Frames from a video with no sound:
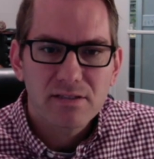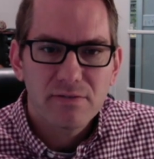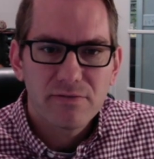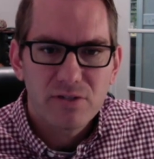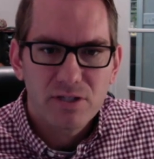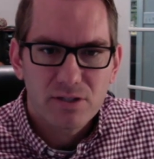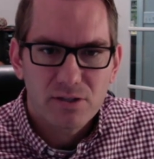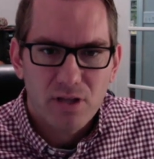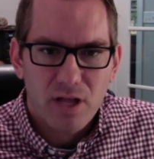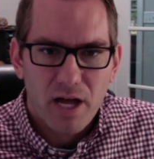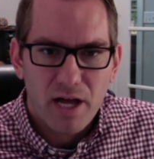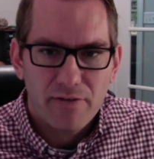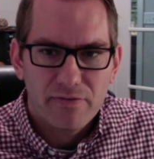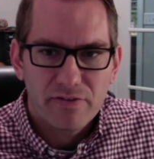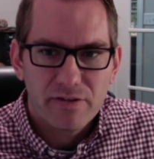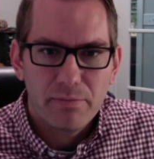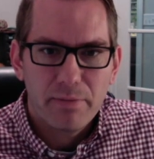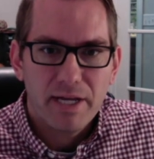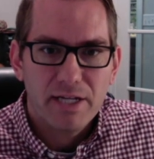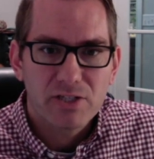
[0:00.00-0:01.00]
of their life
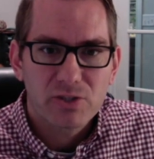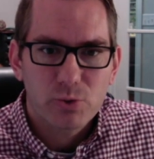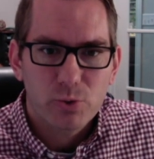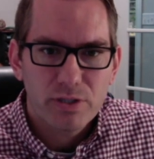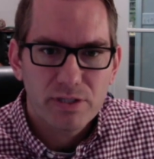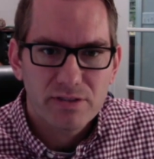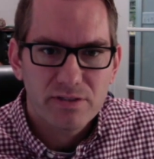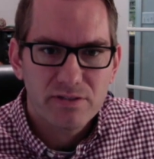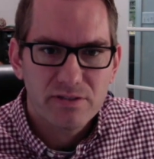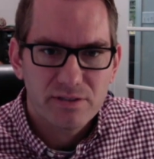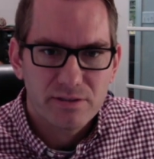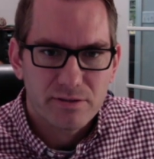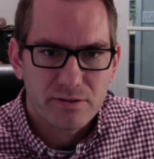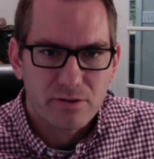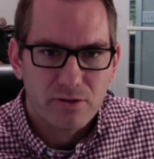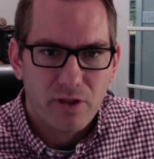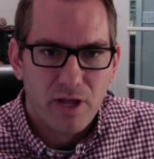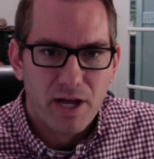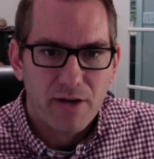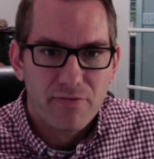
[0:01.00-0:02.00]
and make choices in
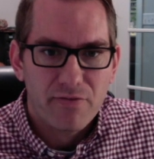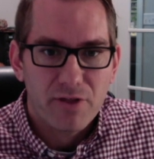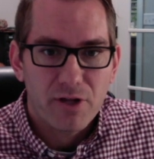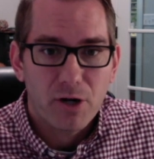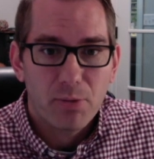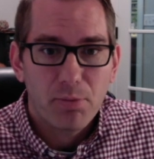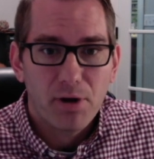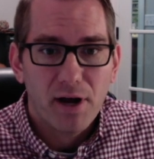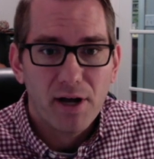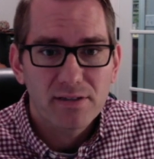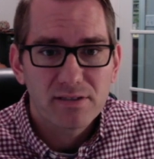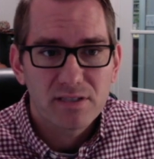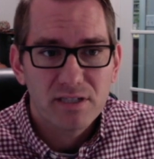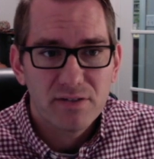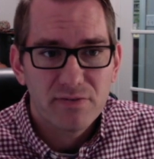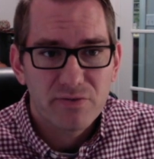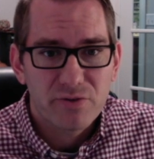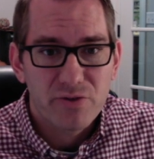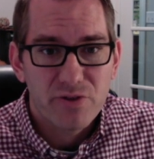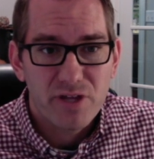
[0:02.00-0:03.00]
their life that are
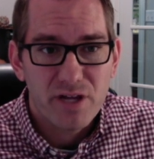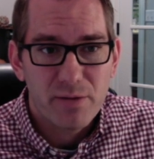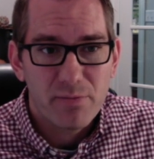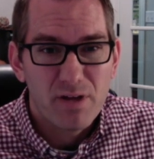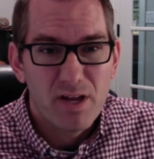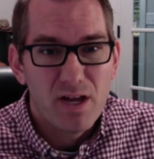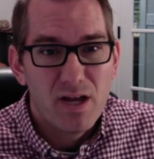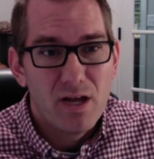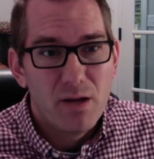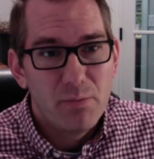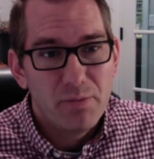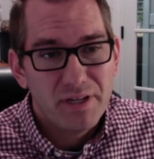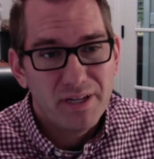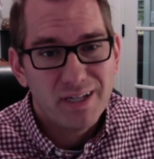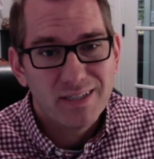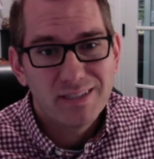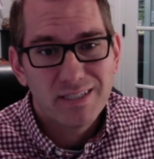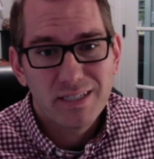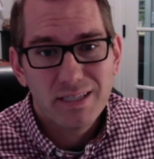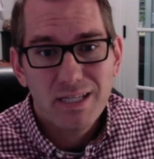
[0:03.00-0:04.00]
positive for them,
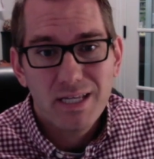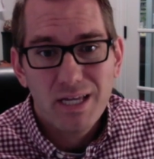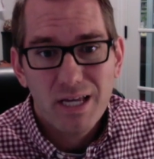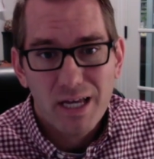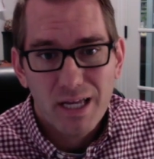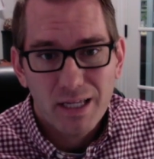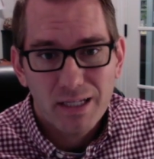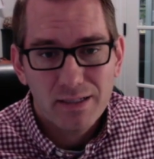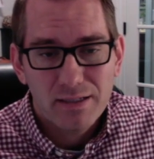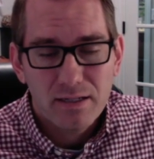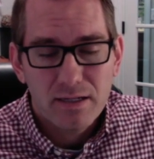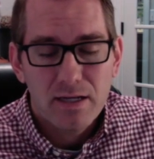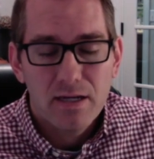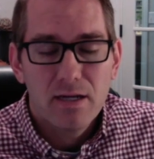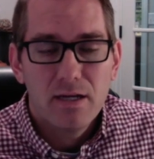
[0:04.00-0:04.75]
because in the end,